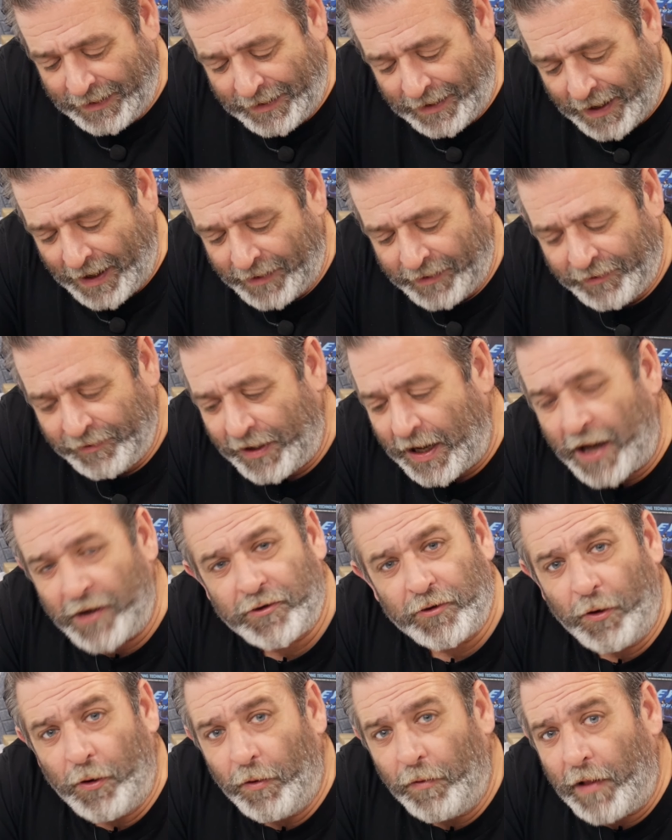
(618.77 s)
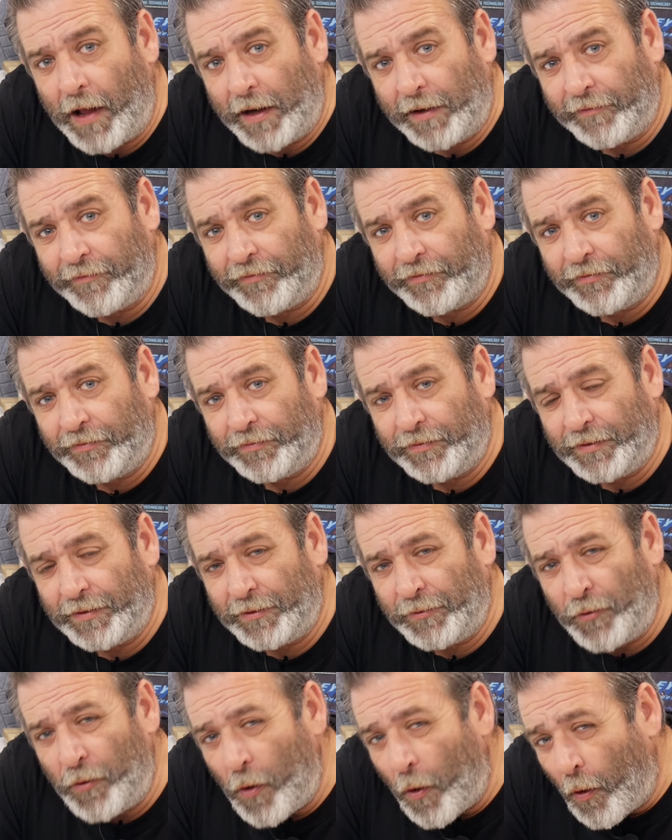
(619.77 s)
I didn't catch a whole lot of
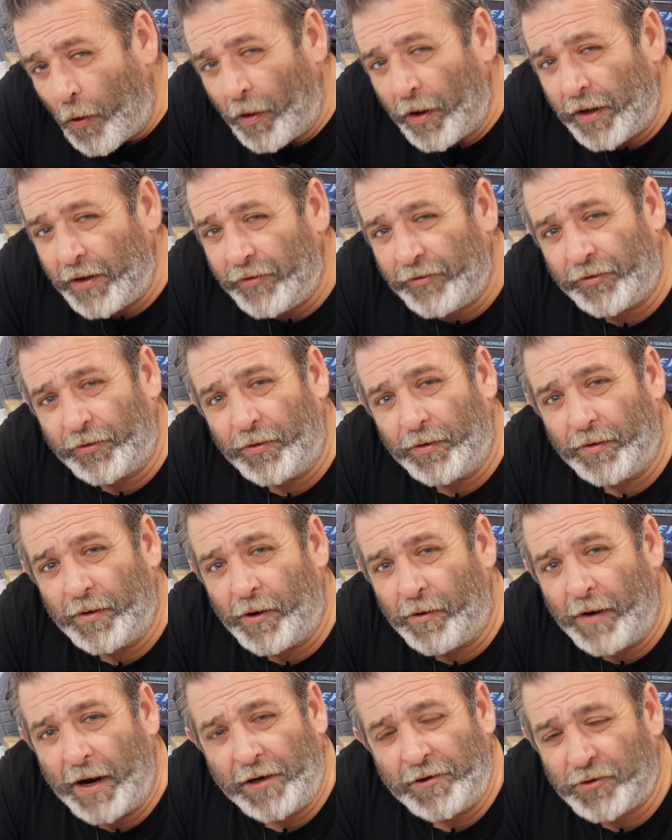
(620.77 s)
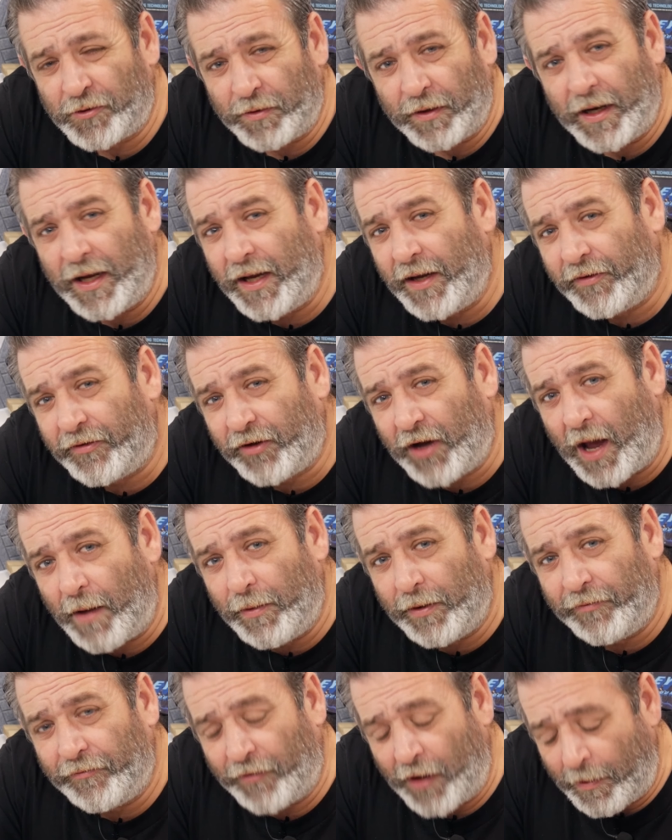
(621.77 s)
noise or extra hiss
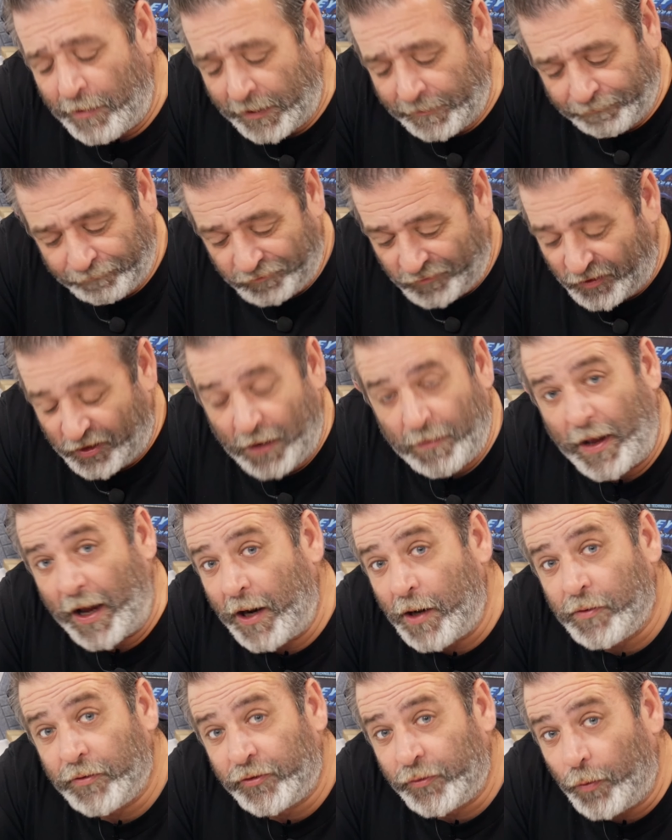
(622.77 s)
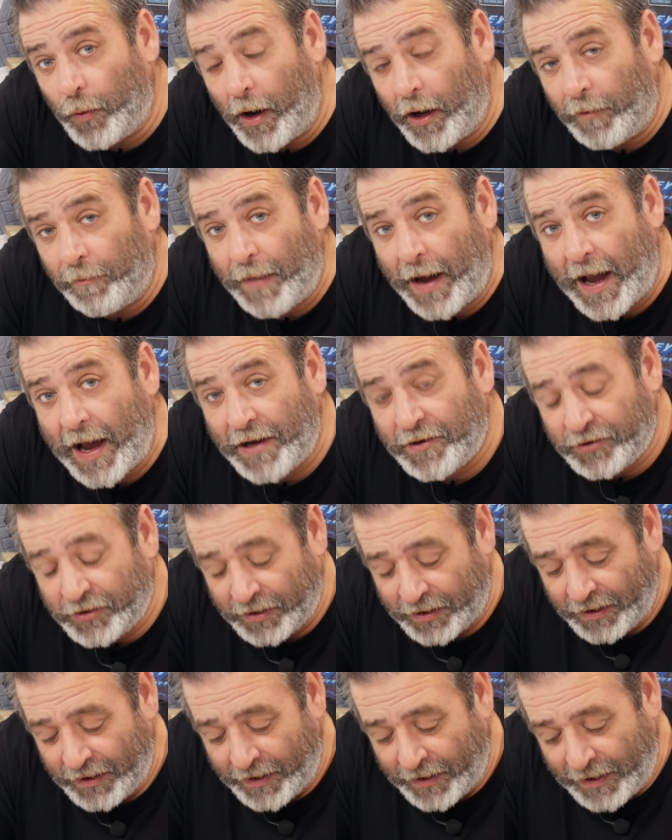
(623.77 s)
coming from it. Seemed like it was well
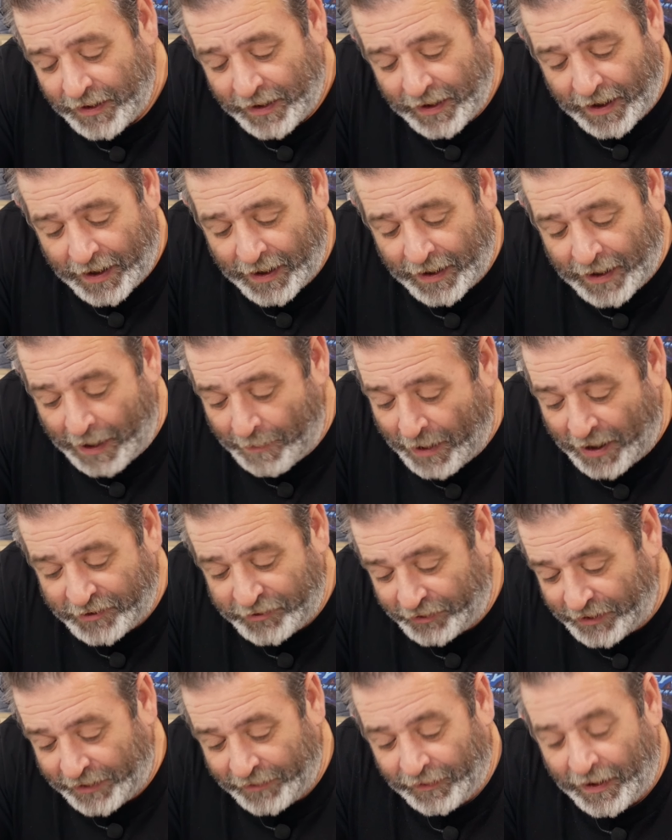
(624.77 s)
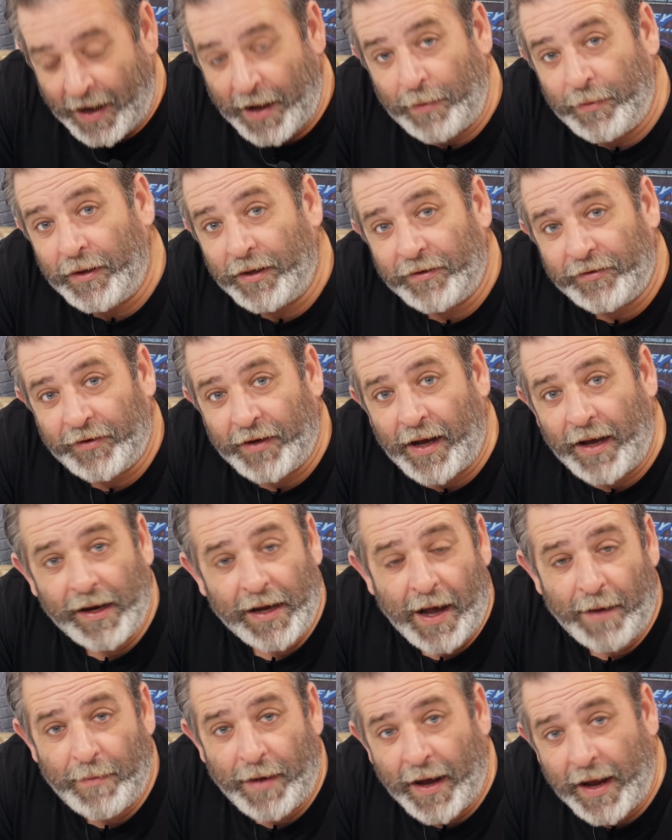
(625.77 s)
matched. I'm actually glad that I
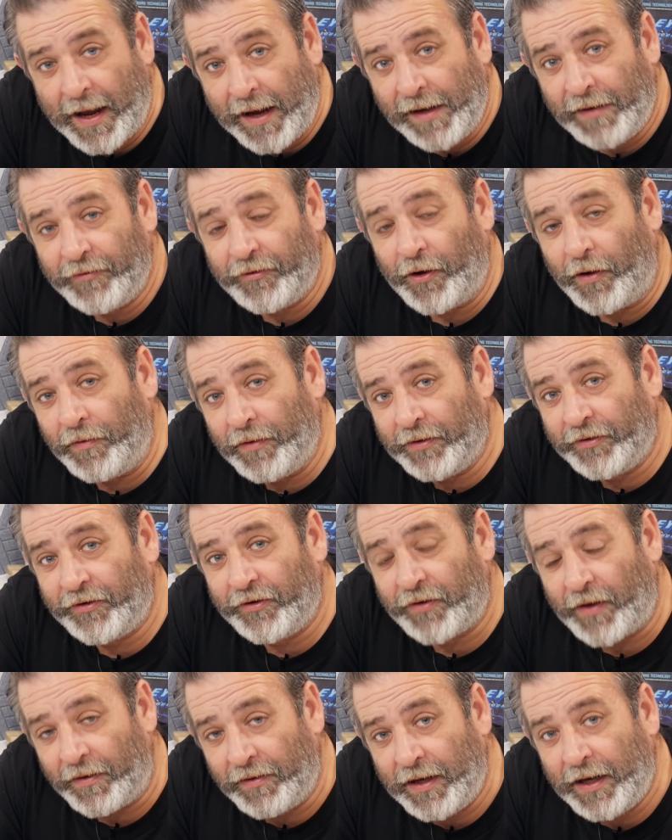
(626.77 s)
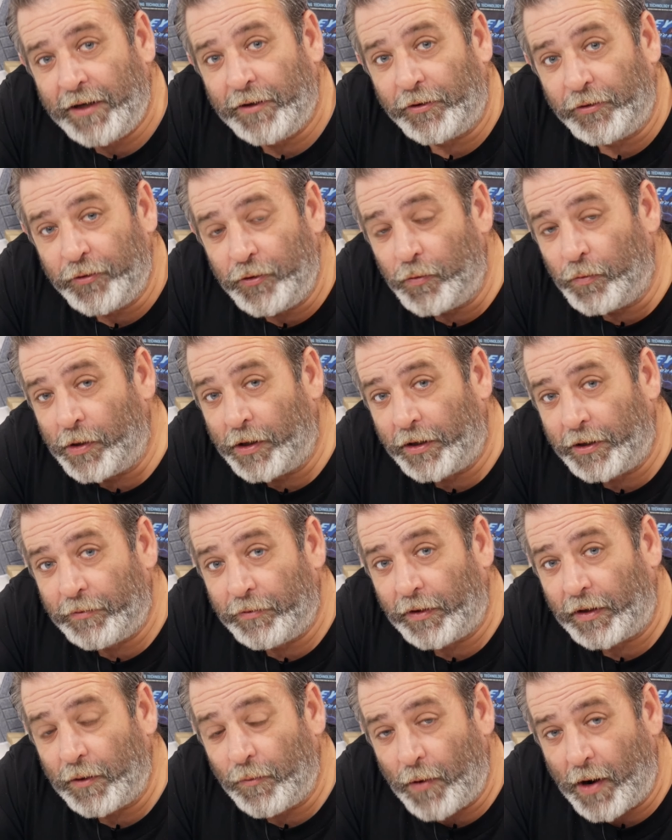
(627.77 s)
got my hands on this because I think it'll do really,
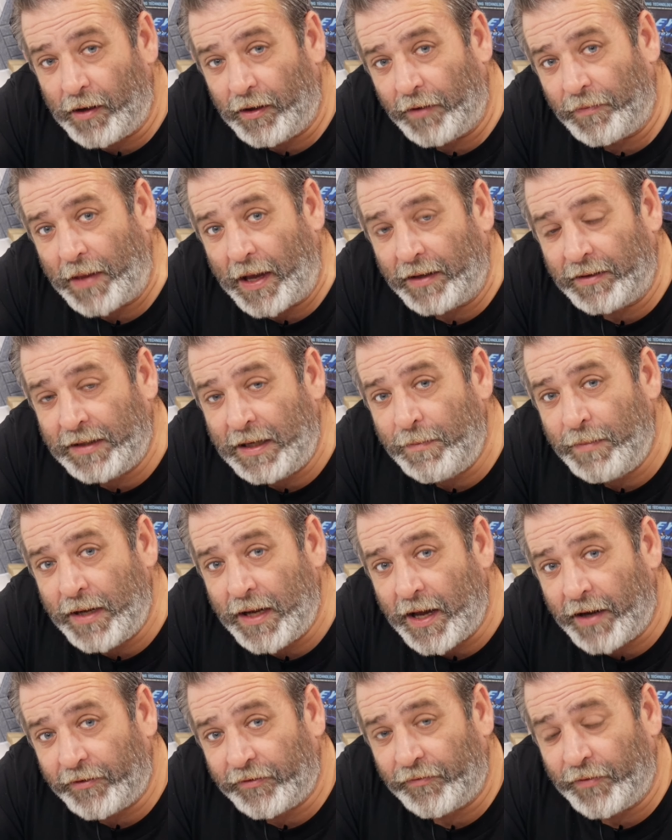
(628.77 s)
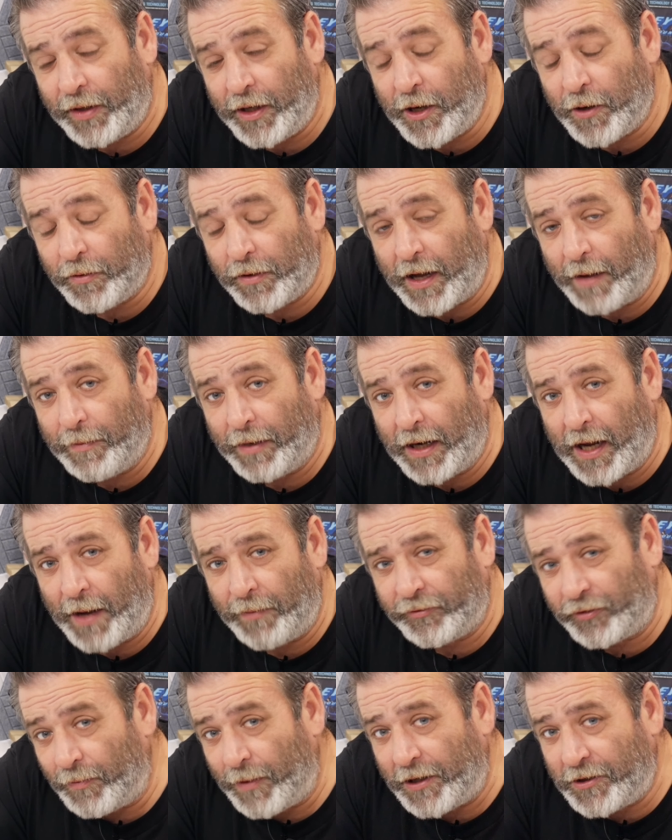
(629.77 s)
really well in that DBX video coming up.
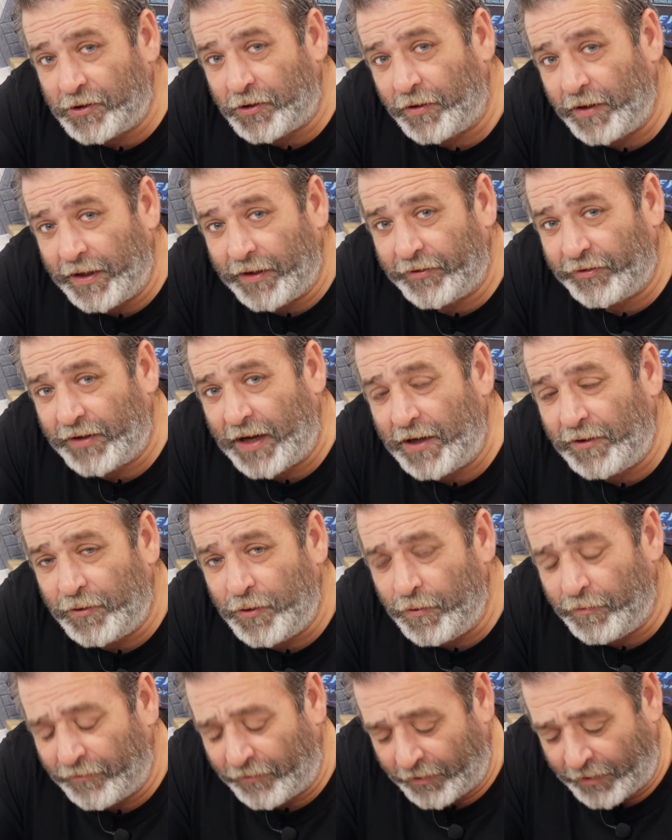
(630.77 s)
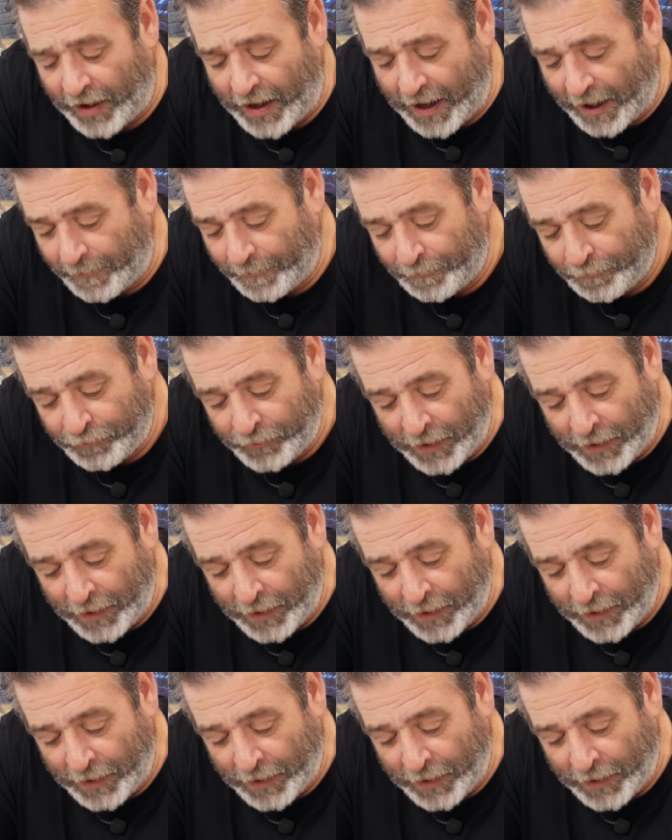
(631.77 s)
So make sure you stay tuned for that.